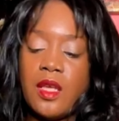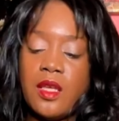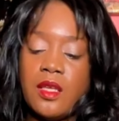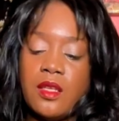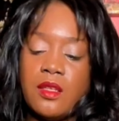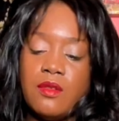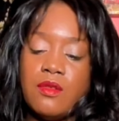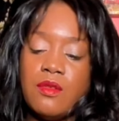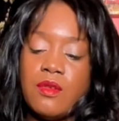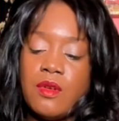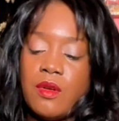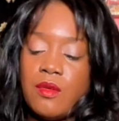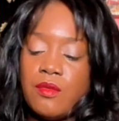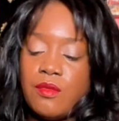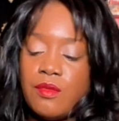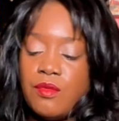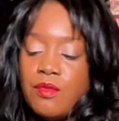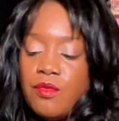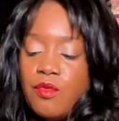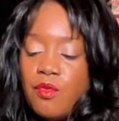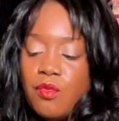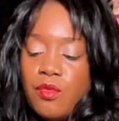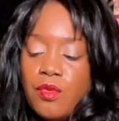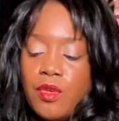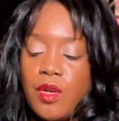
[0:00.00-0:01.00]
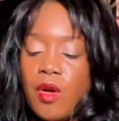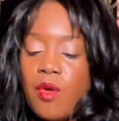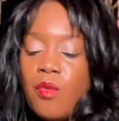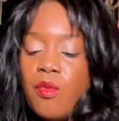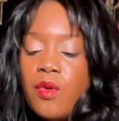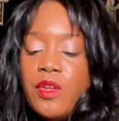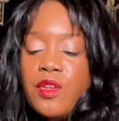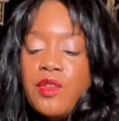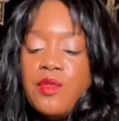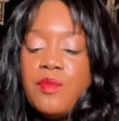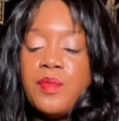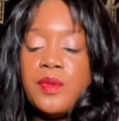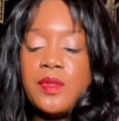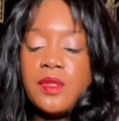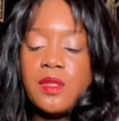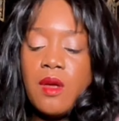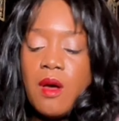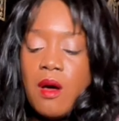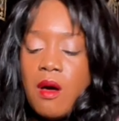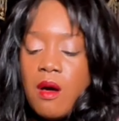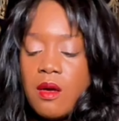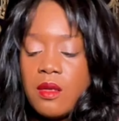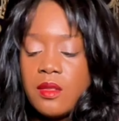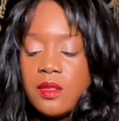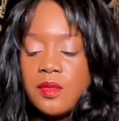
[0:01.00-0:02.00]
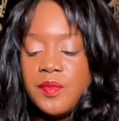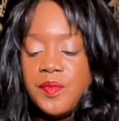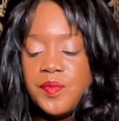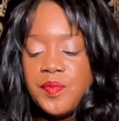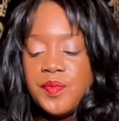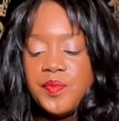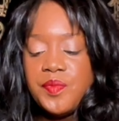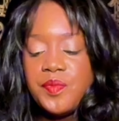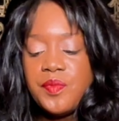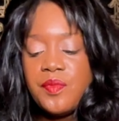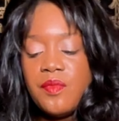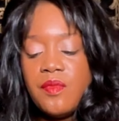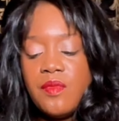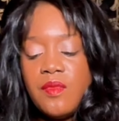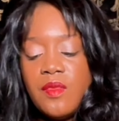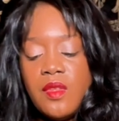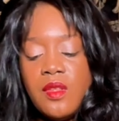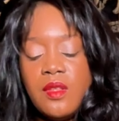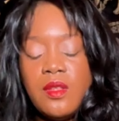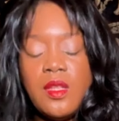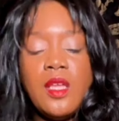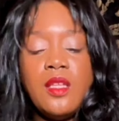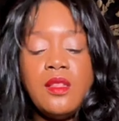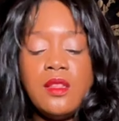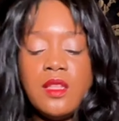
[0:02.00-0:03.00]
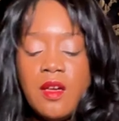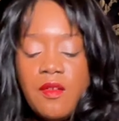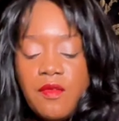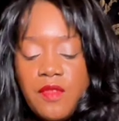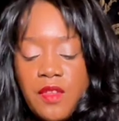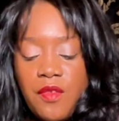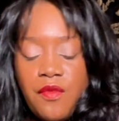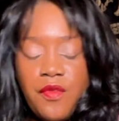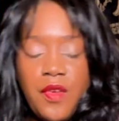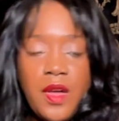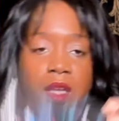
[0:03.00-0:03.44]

like you don't know where you belong. They love the